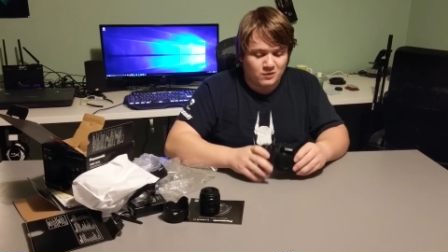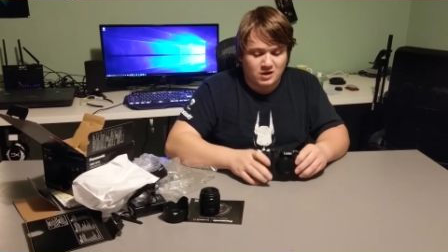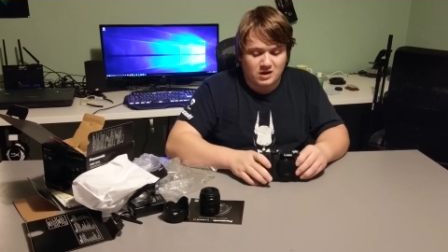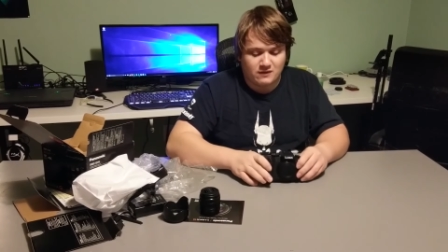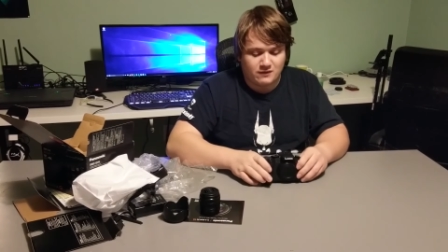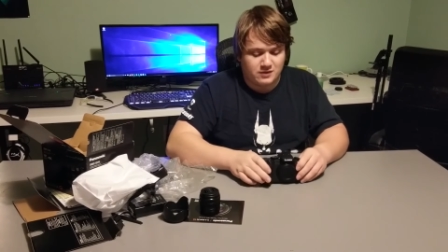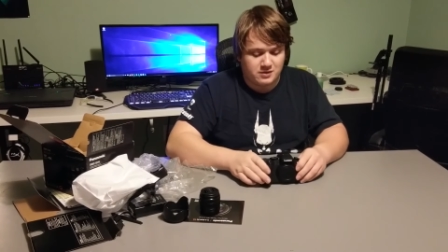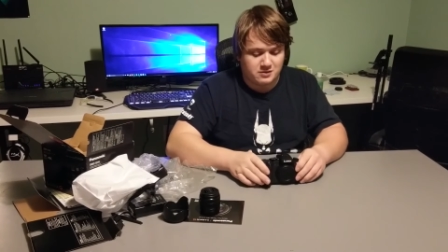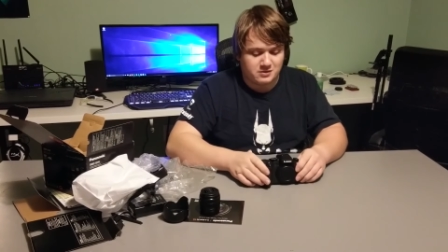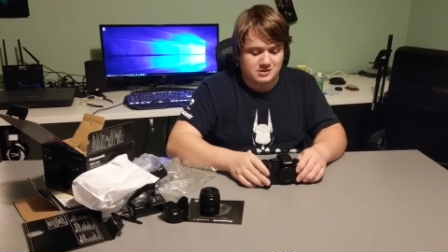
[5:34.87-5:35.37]
I
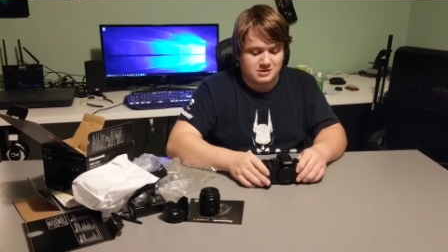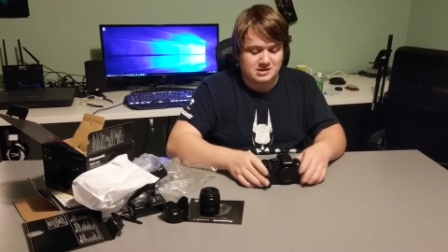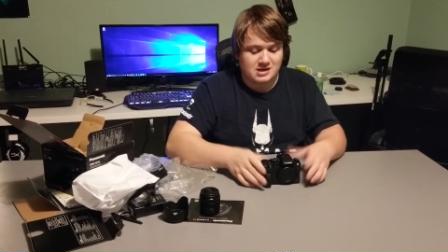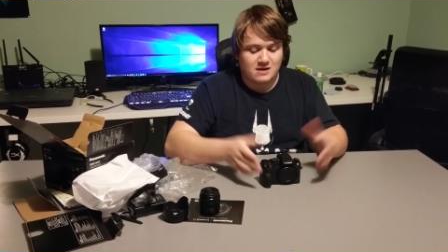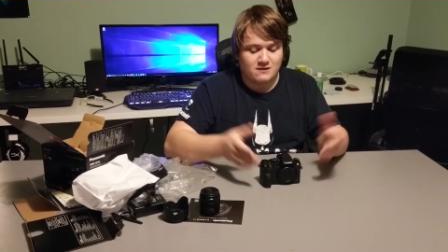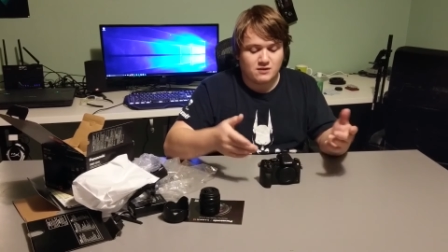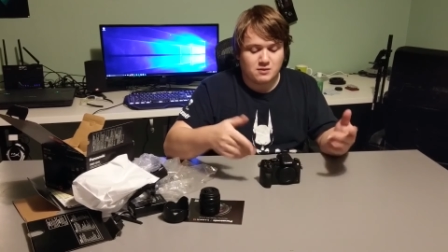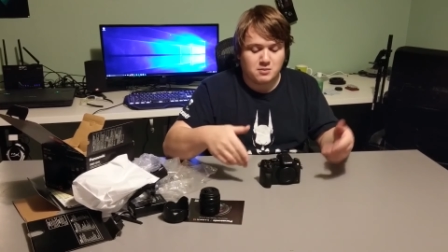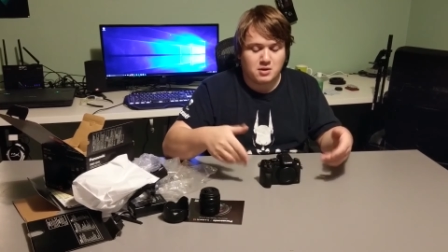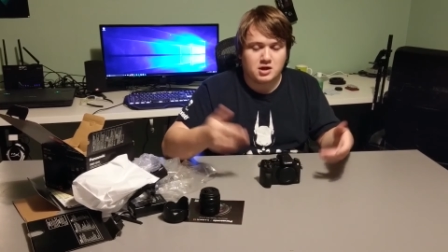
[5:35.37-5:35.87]
figured
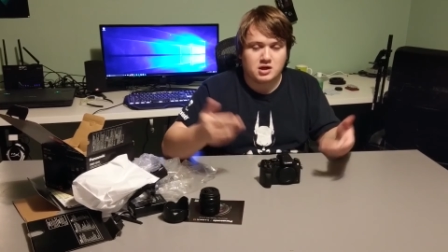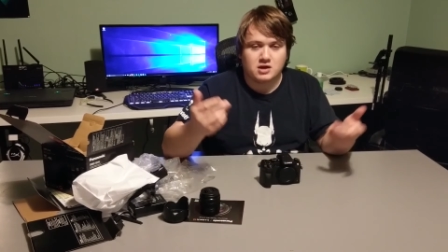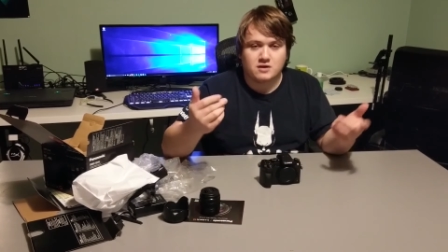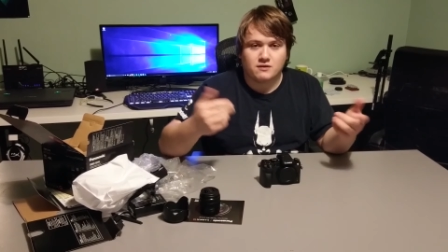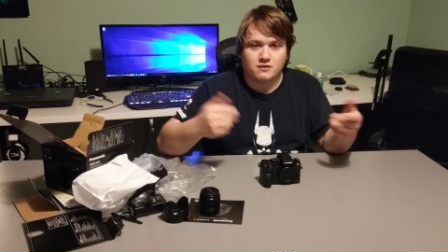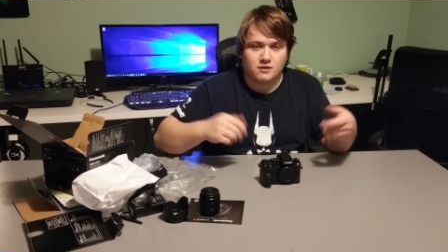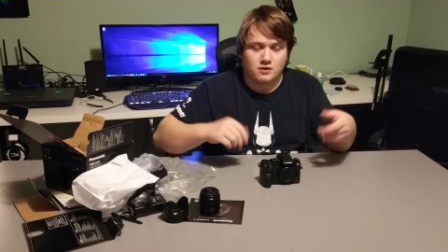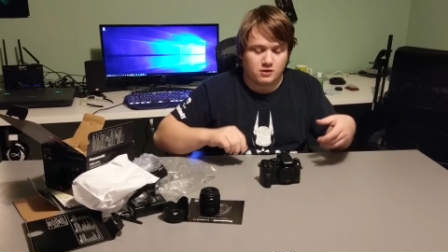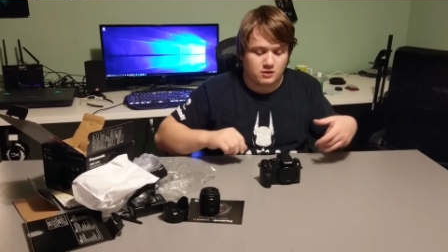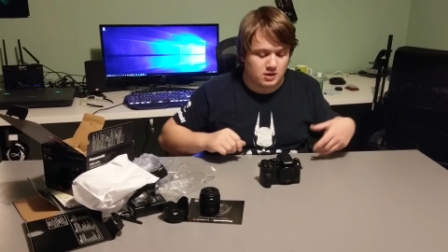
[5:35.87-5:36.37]
save the money
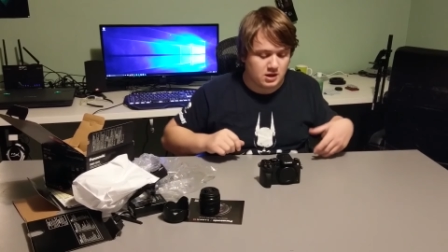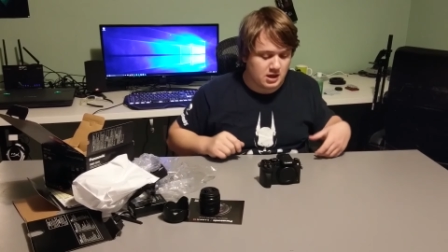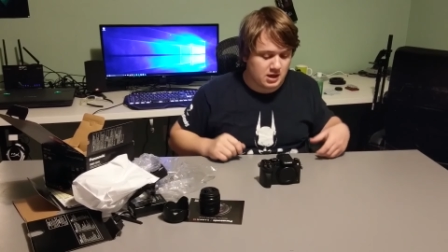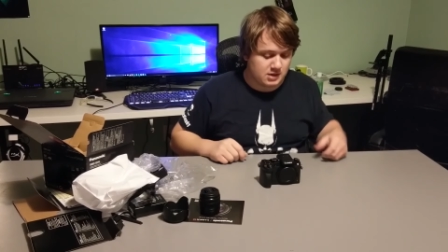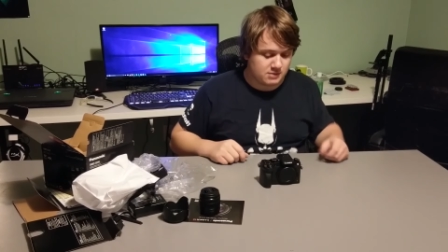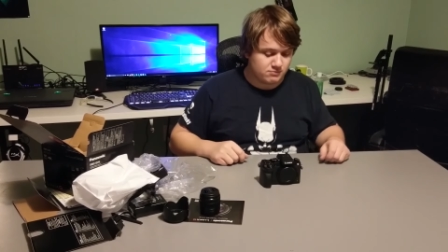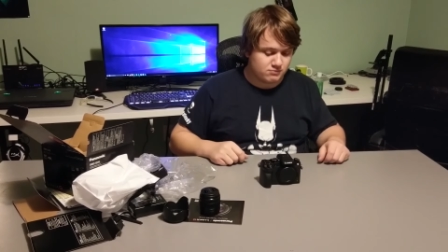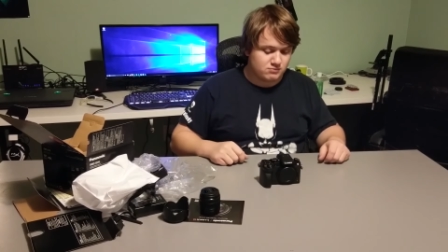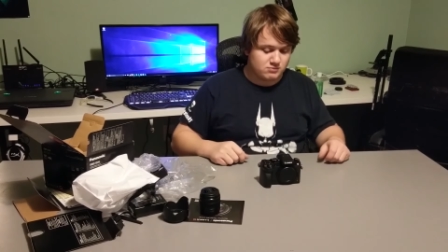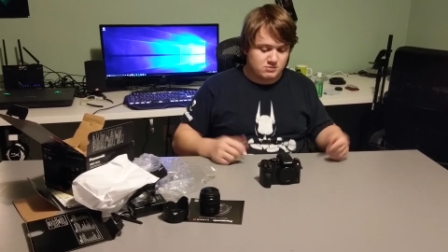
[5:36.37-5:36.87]
for uh,
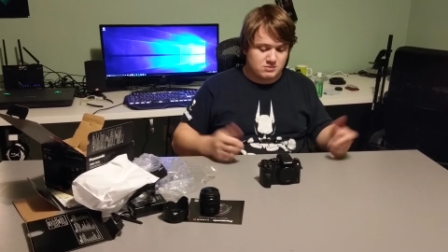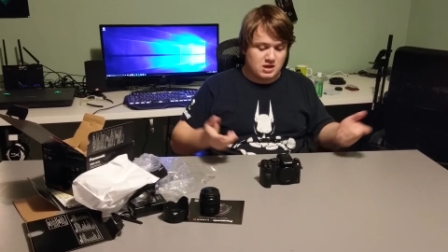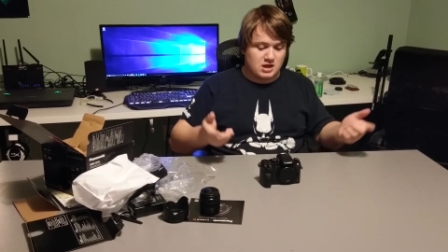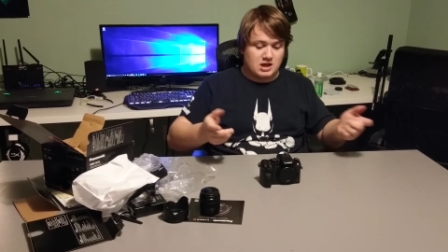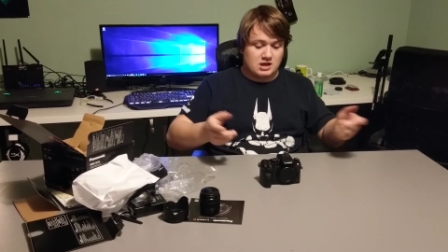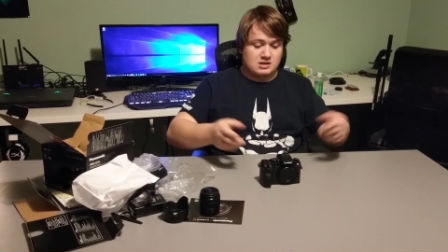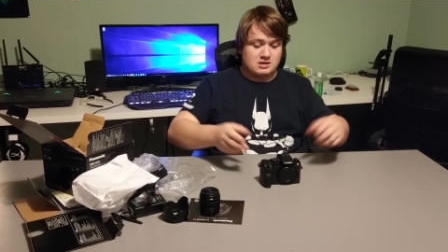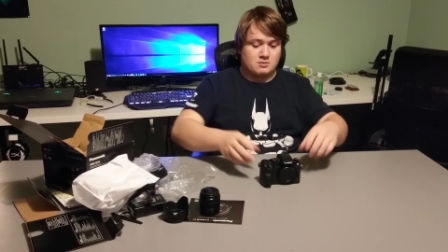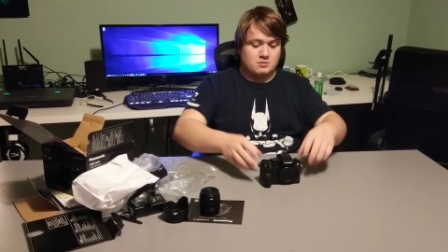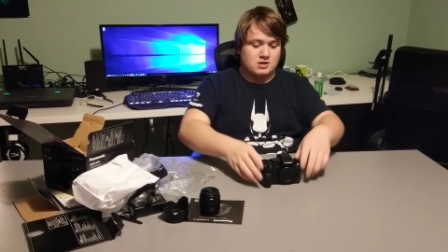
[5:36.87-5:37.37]

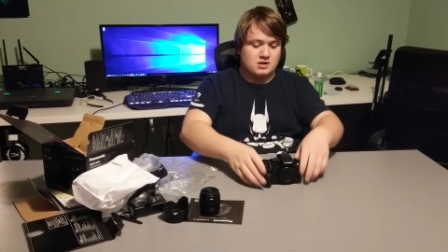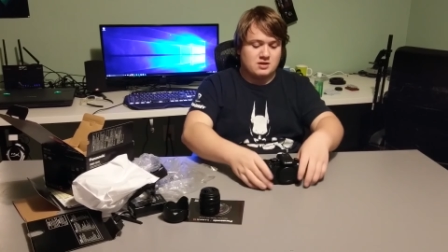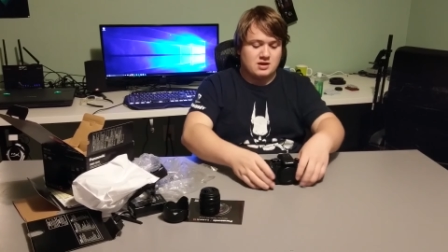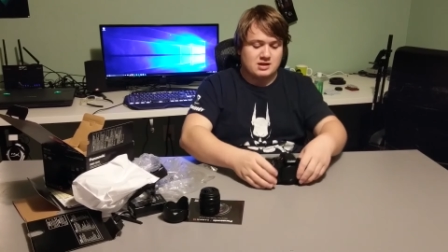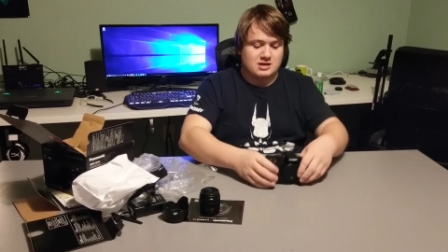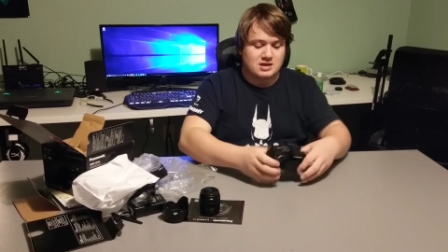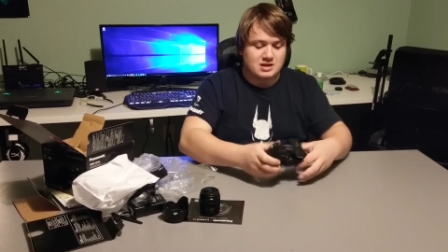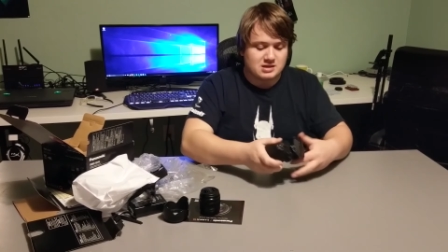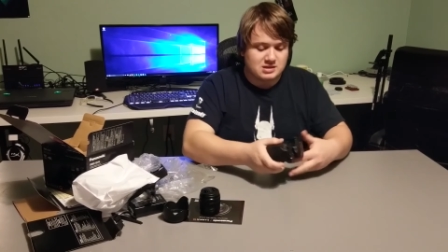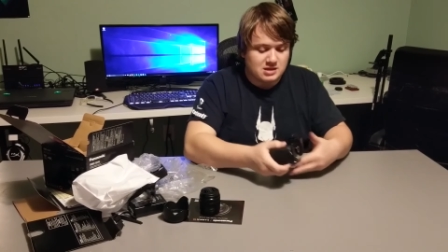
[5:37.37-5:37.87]
getting something
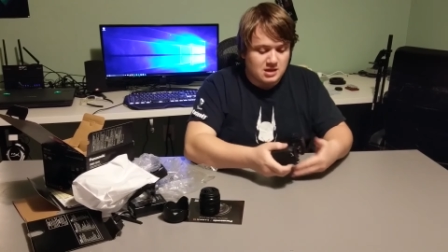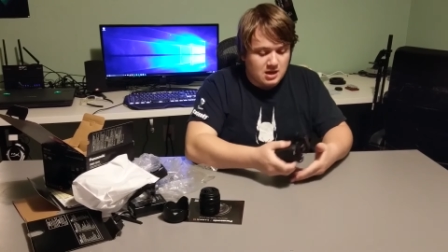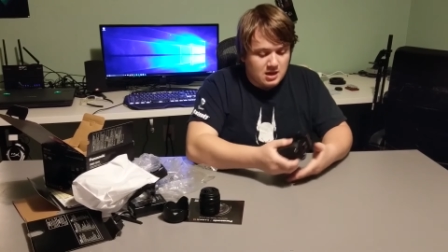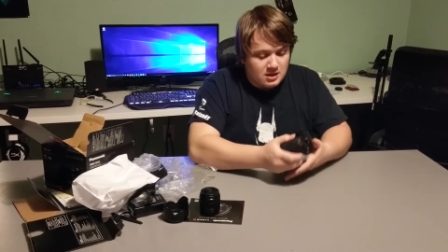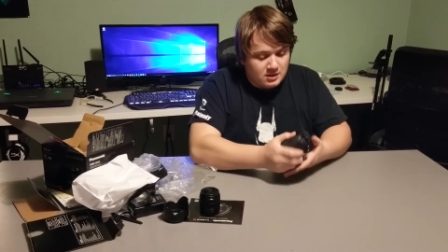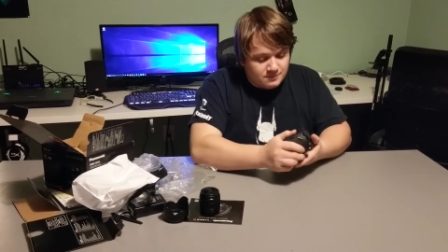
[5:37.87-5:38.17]
like this.